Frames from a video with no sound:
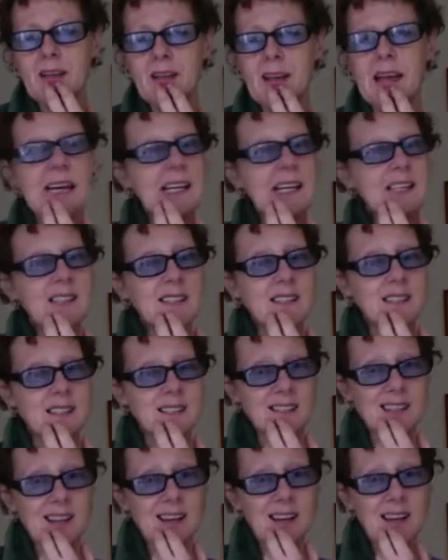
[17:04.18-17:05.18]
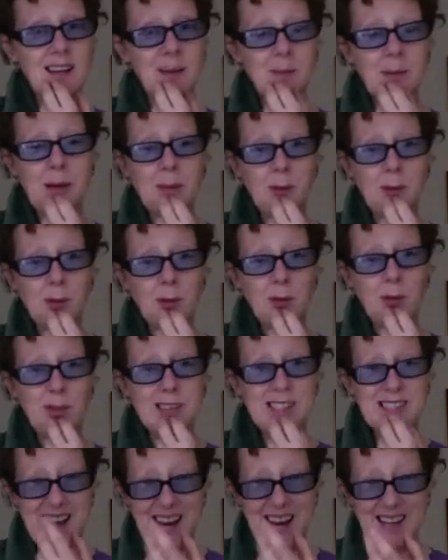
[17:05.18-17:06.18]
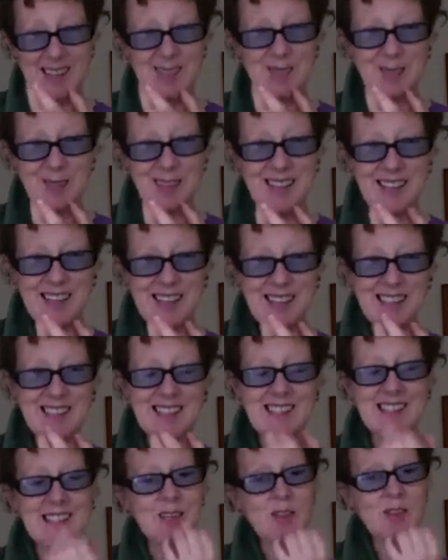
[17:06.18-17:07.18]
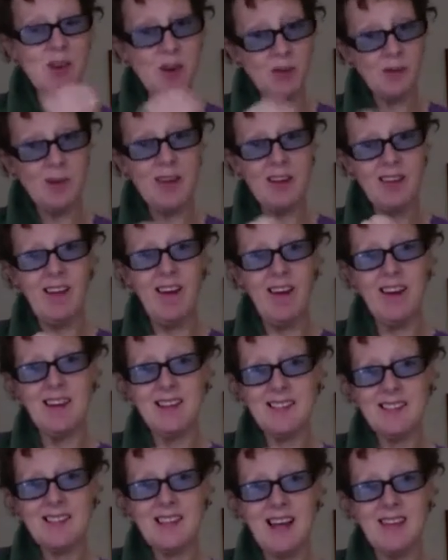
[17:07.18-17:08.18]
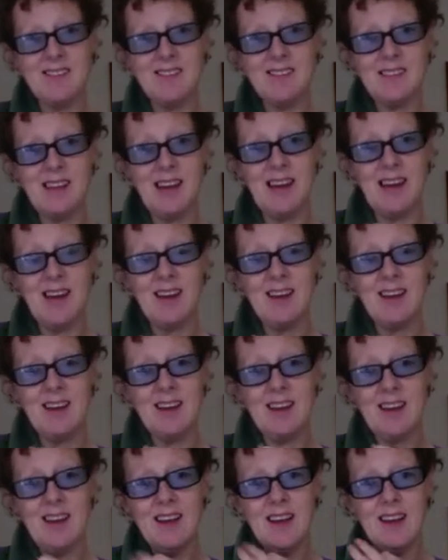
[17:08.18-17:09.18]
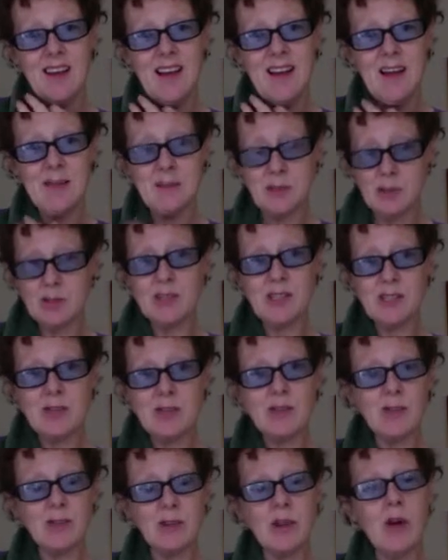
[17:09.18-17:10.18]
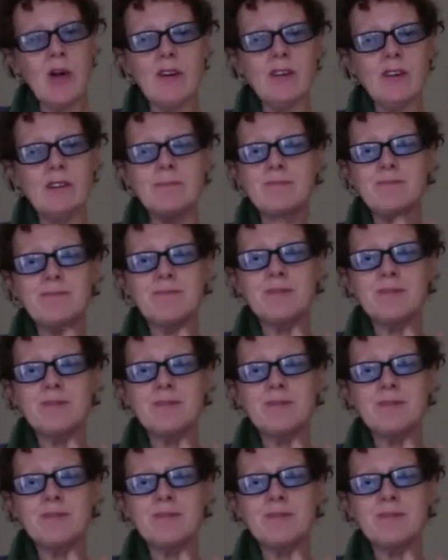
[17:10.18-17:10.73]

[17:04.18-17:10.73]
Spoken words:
Heaters, people who stand in front of heaters and don't realise that they have stood there too long,